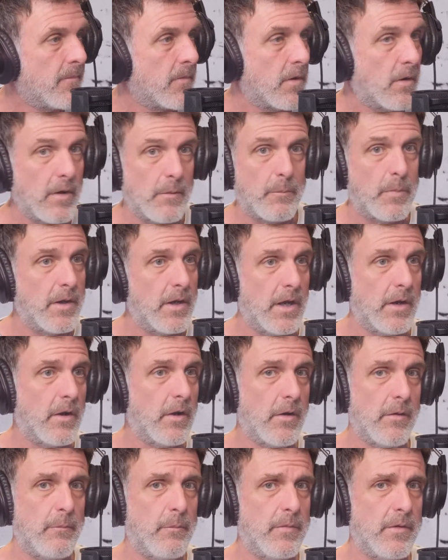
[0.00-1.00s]
But
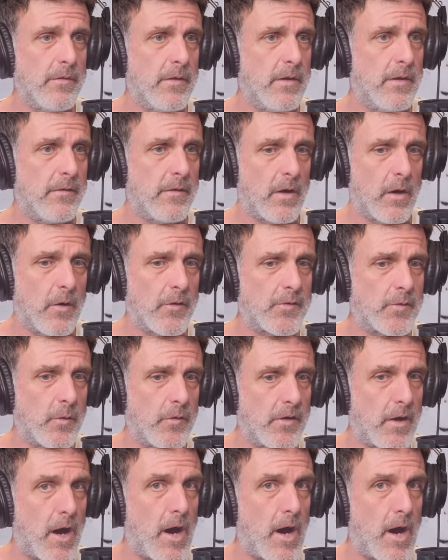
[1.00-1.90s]
and also the